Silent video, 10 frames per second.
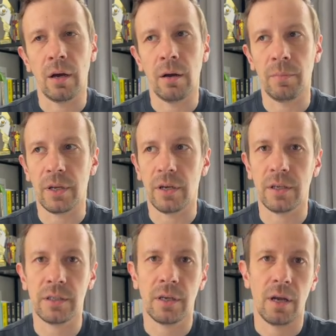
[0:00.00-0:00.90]

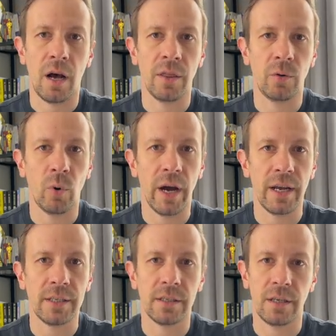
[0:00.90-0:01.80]
because
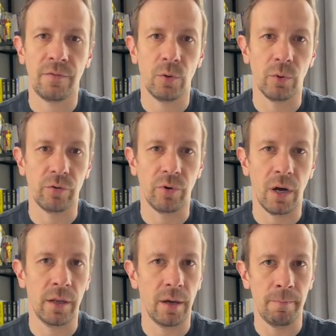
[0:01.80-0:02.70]
otherwise, if you would
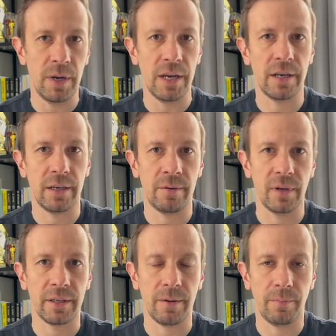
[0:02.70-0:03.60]
run a big
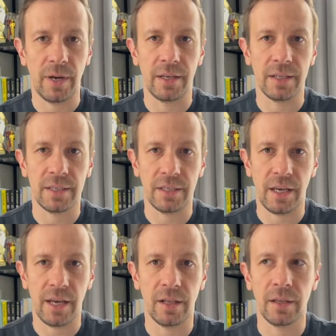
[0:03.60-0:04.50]
email campaign at
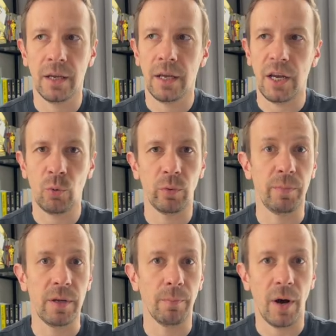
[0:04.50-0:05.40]
scale, it would
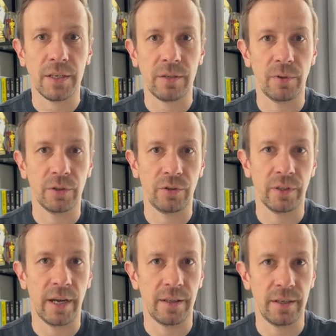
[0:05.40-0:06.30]
be impossible to
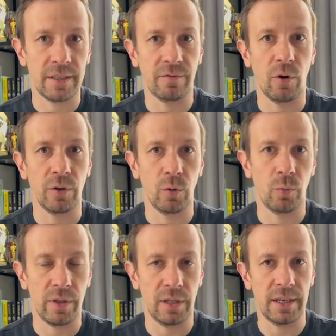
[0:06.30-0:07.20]
align this volume
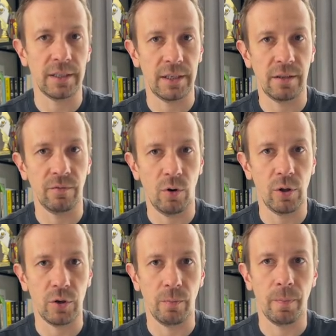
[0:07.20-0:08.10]
with LinkedIn
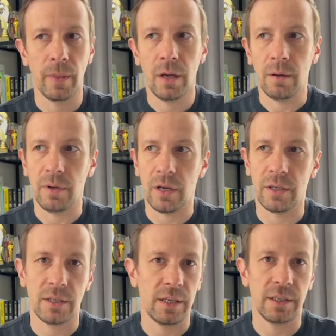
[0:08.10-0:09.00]
volume
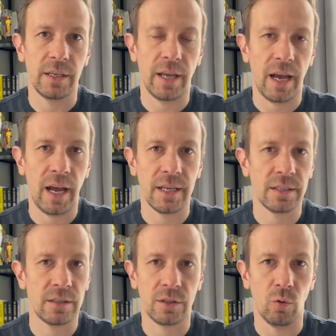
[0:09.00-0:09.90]
because LinkedIn has
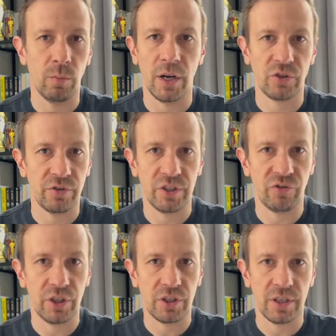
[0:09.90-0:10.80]
so much
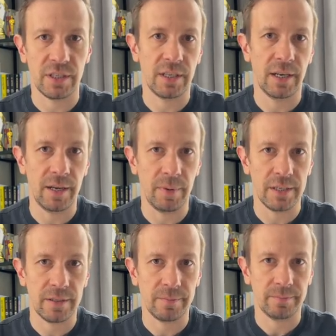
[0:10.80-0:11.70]
restrictions and
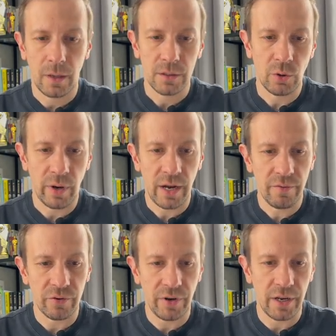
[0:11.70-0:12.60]
limits. So I
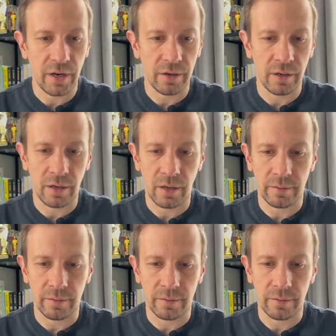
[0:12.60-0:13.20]
have created a